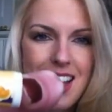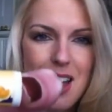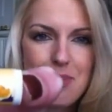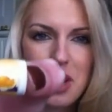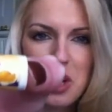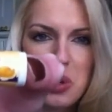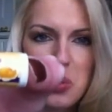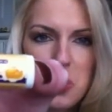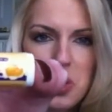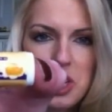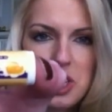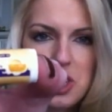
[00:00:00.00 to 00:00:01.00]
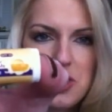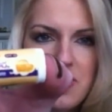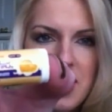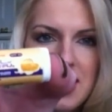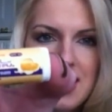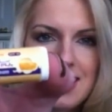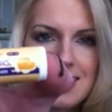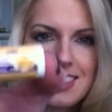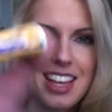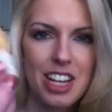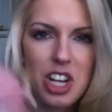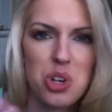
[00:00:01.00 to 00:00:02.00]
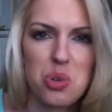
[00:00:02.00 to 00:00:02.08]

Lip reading: I'm not an orange fan, like an